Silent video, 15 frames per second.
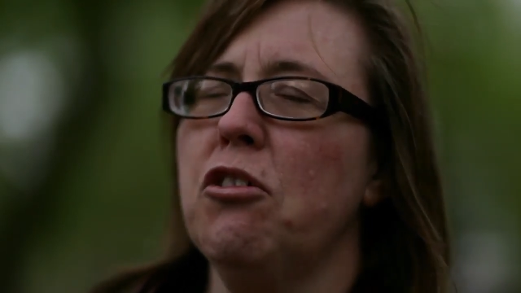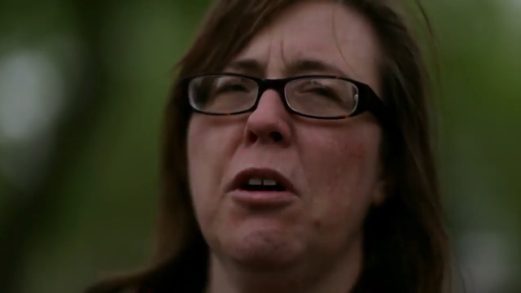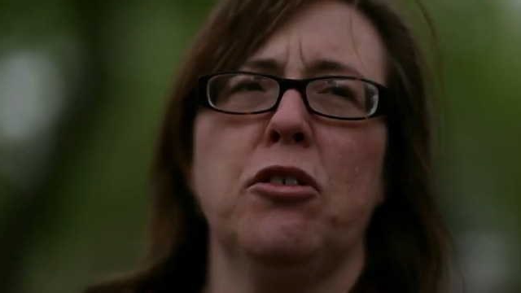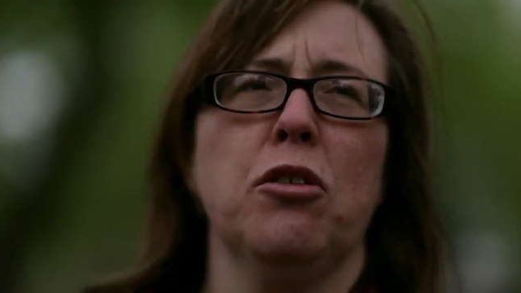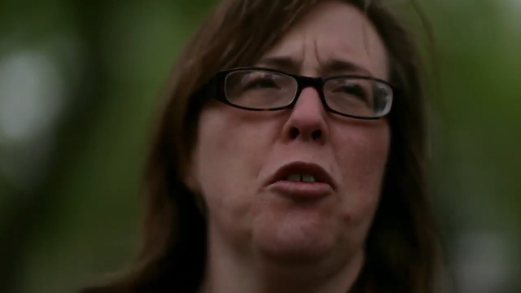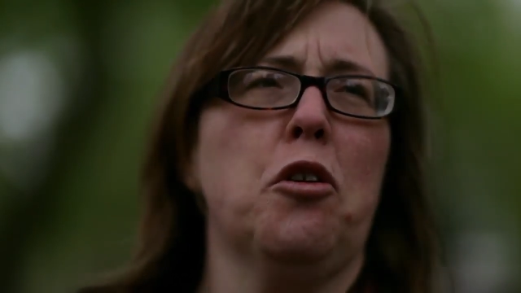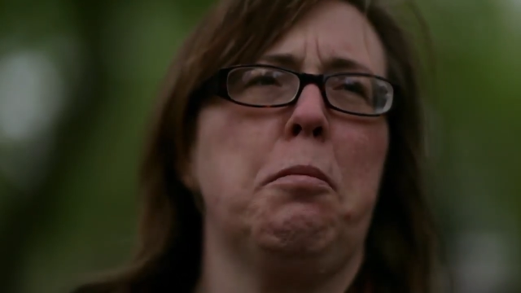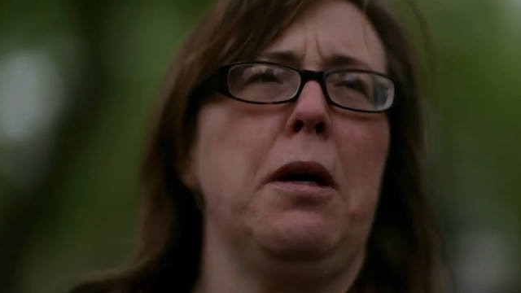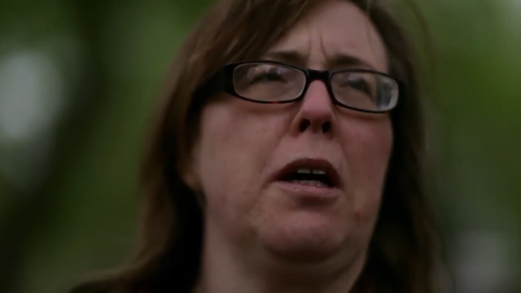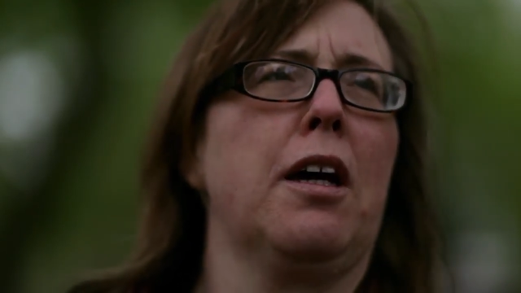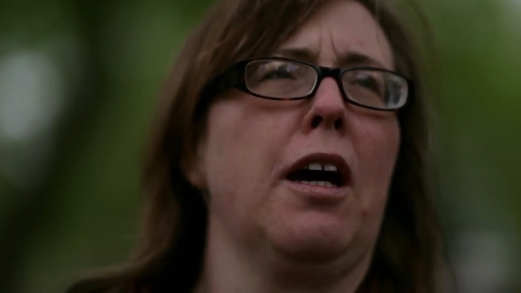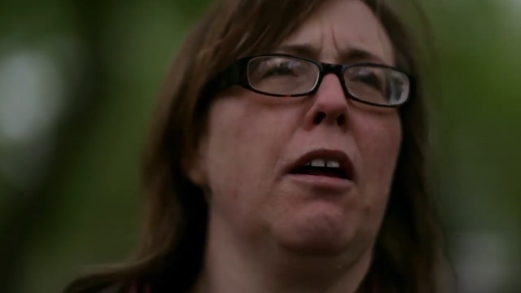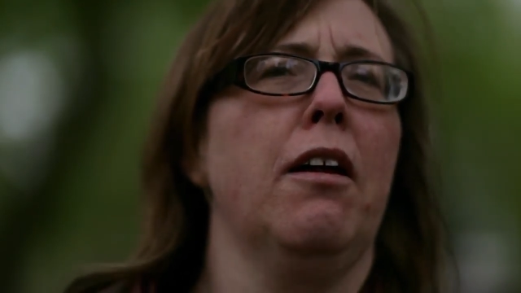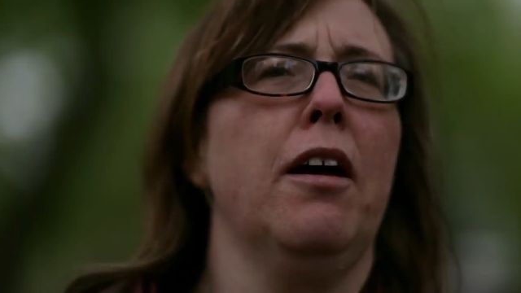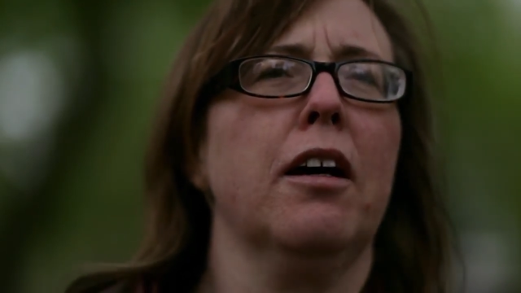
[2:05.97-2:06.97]
so I don't
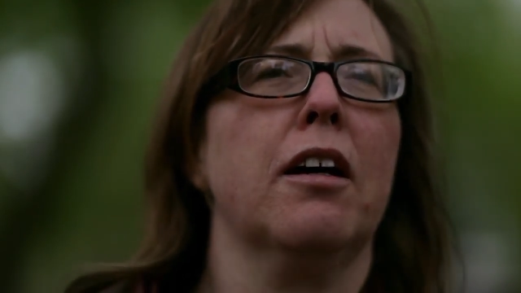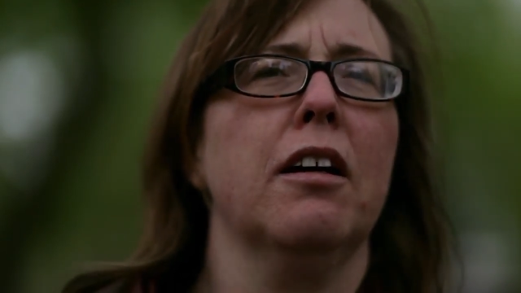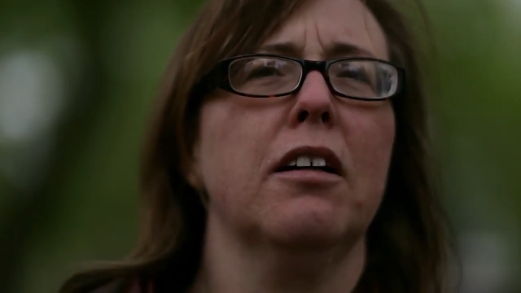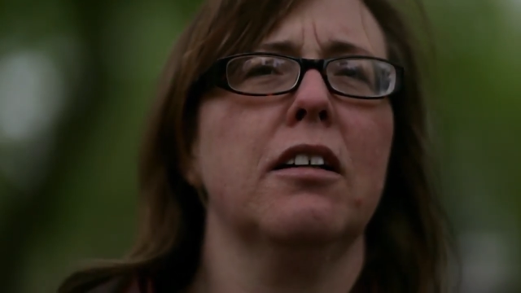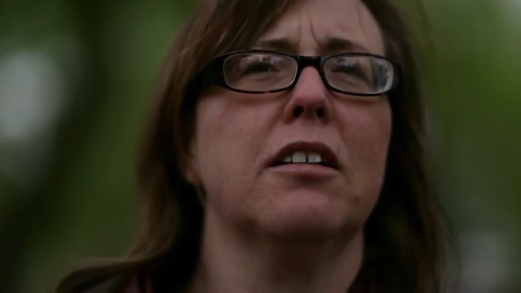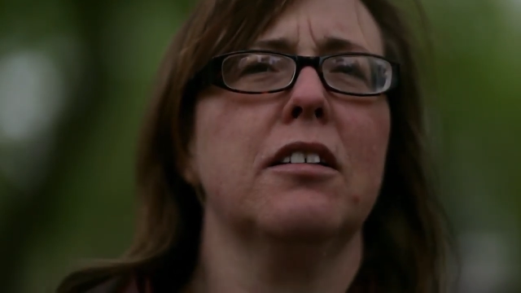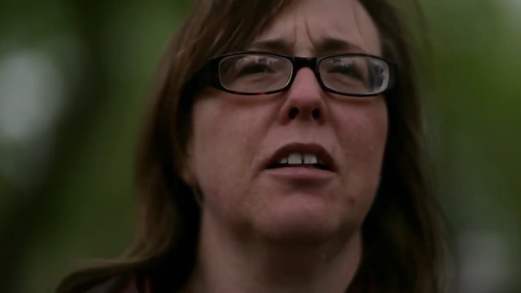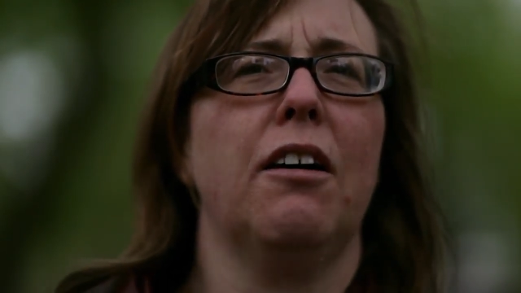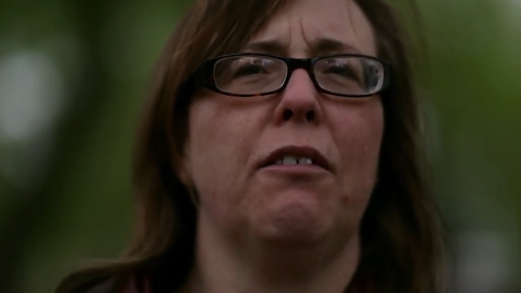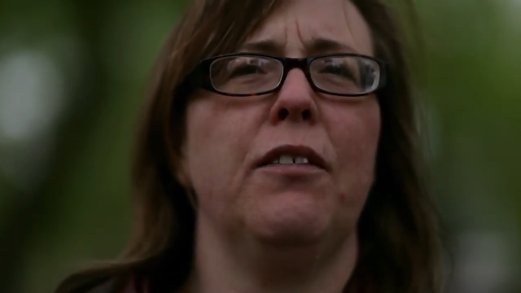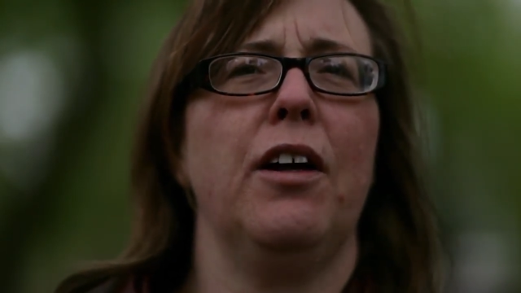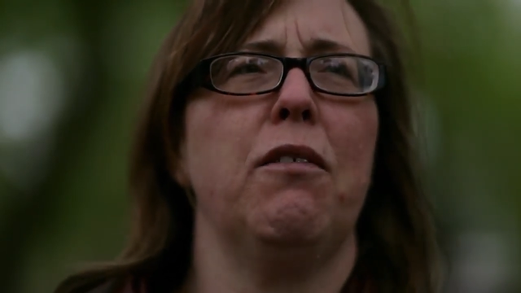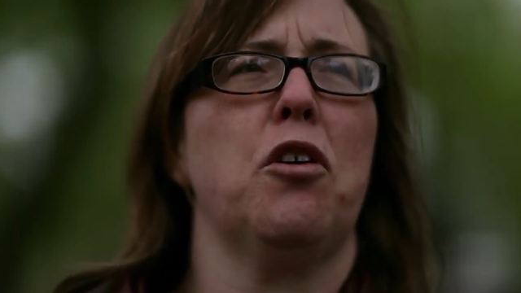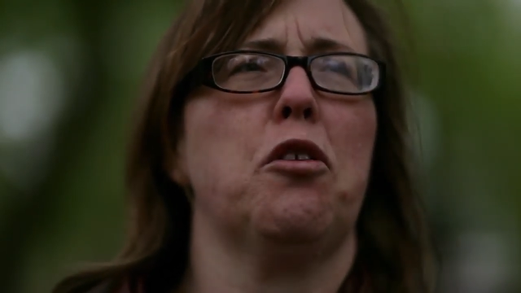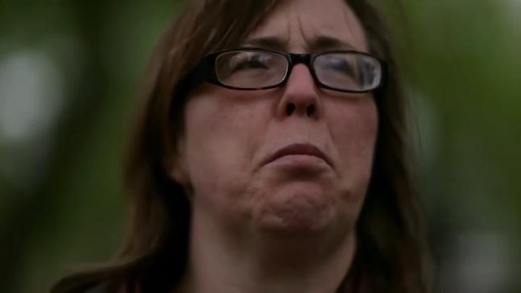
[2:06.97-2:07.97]
speak Gaelic.
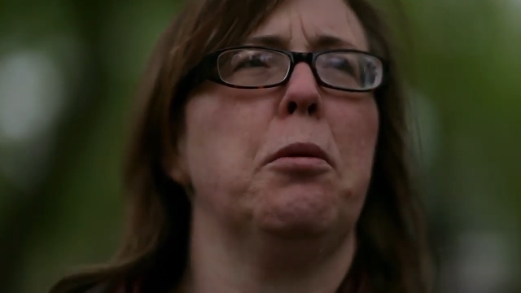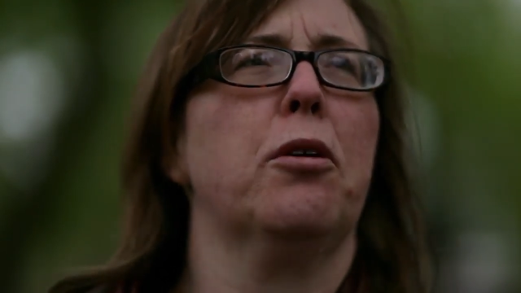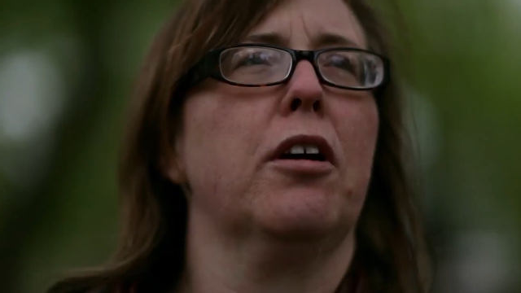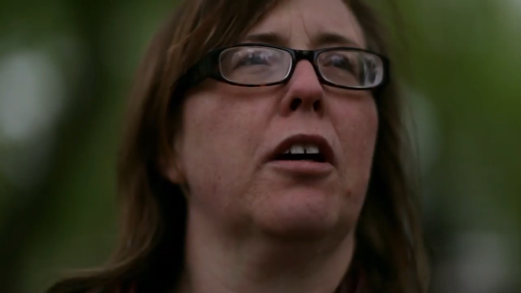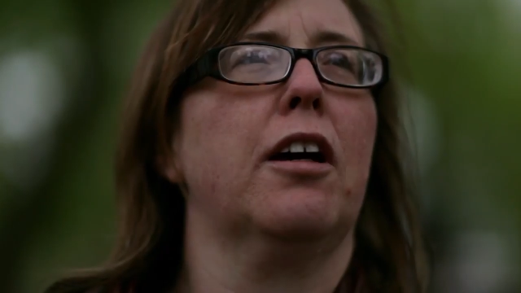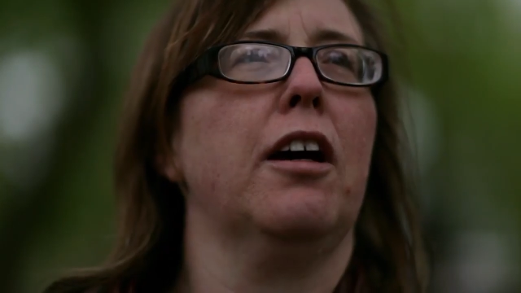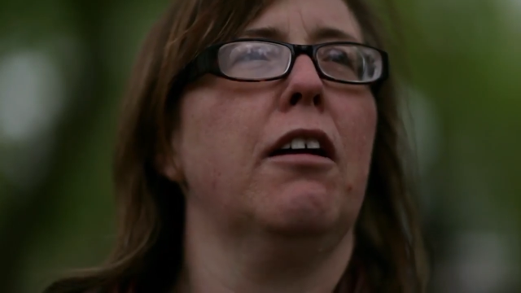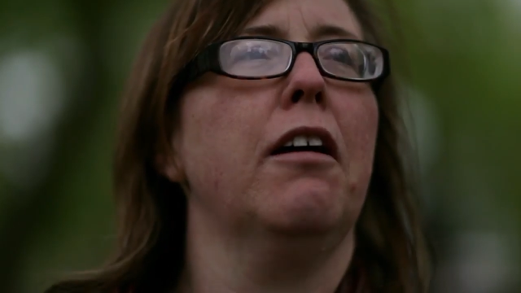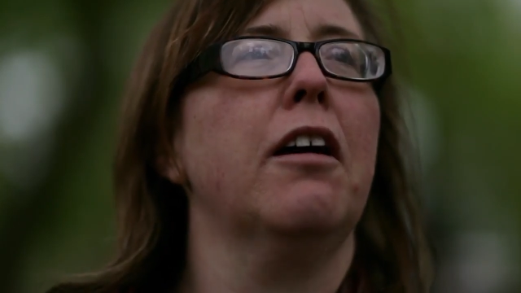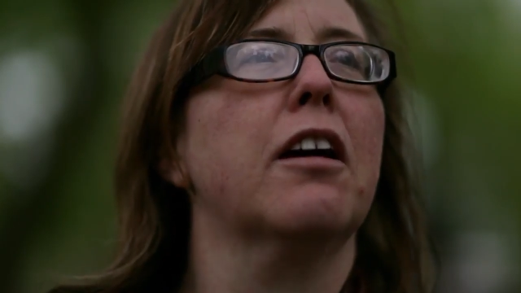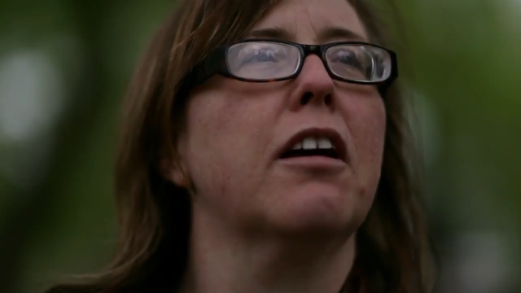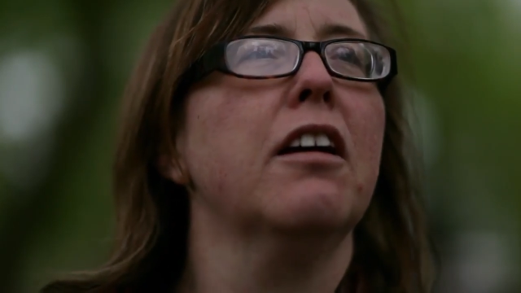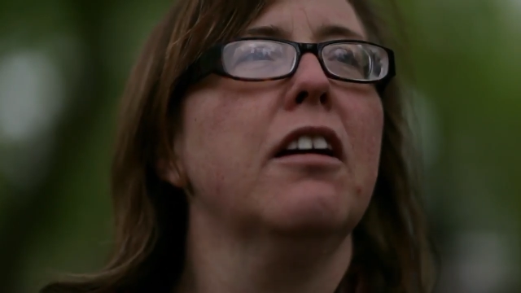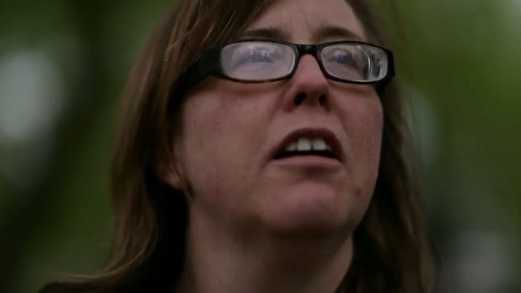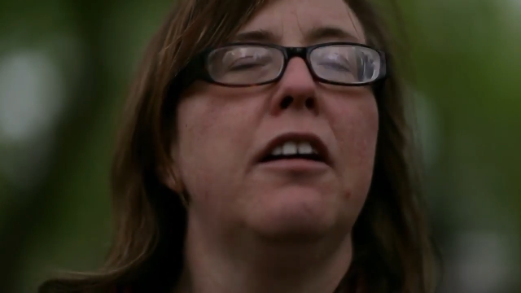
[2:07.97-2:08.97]
I've never spoken
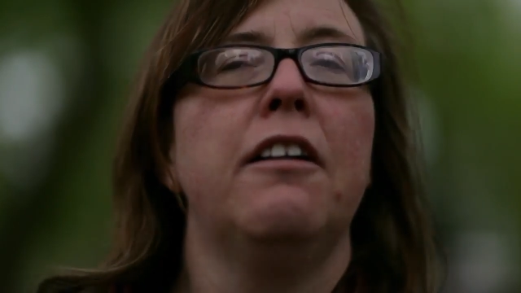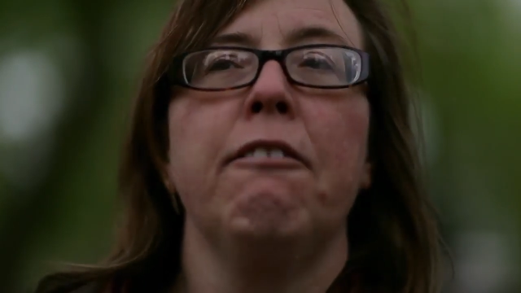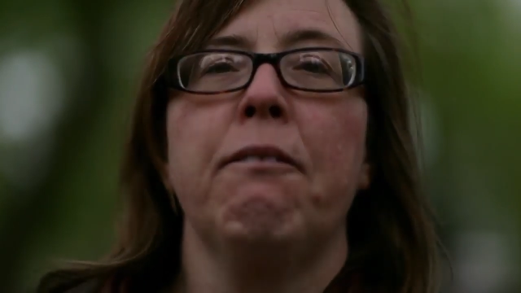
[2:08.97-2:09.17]
Gaelic,